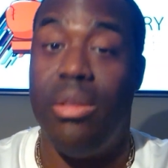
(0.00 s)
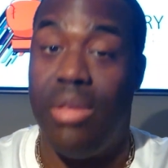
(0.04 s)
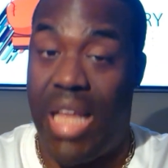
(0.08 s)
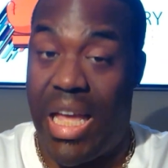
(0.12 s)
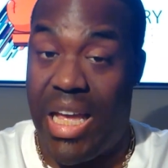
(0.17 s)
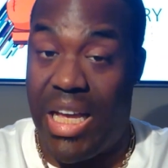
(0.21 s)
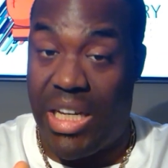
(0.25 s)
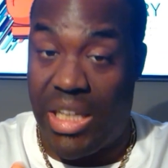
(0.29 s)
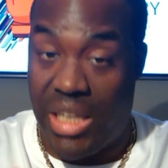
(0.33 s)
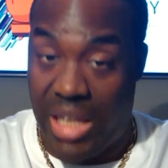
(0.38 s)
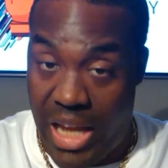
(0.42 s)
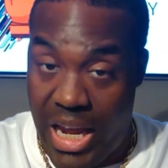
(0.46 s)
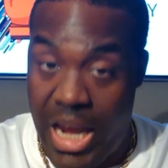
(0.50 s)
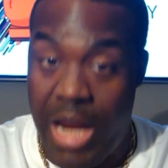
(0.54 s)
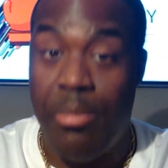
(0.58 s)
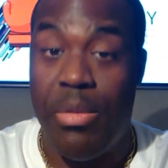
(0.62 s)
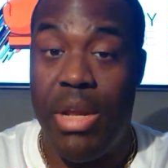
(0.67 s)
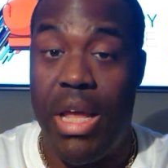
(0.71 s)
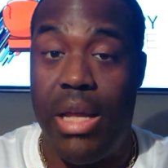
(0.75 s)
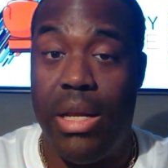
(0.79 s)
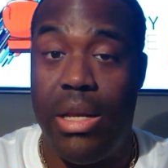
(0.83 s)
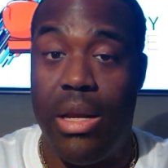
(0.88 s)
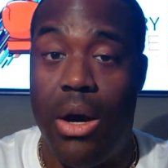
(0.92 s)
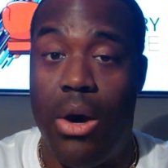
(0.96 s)
They claim
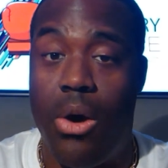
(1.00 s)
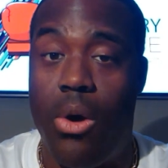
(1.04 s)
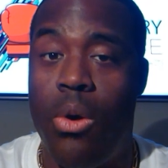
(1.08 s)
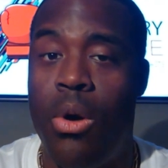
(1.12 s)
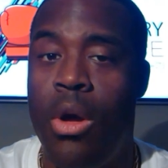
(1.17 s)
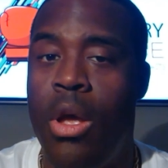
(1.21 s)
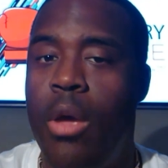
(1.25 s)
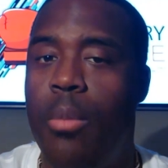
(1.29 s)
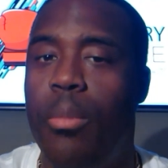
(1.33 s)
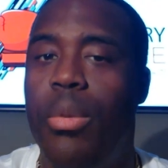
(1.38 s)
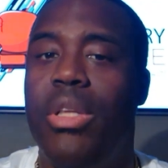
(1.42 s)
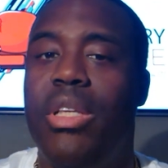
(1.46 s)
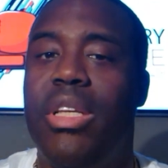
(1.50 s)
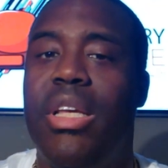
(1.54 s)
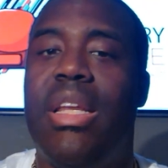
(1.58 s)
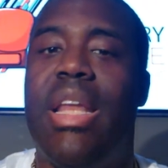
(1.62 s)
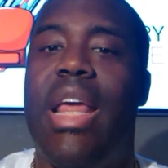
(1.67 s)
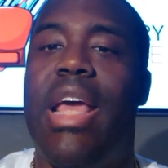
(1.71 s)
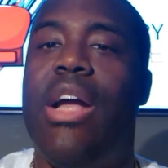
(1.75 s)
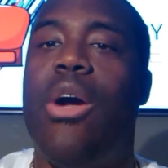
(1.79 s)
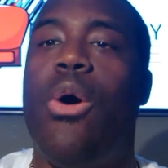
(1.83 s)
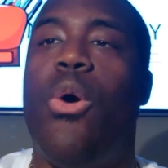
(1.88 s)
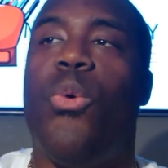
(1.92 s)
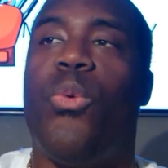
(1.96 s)
they know, but then
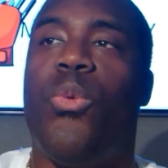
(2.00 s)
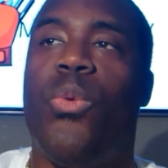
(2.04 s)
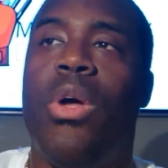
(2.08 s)
they go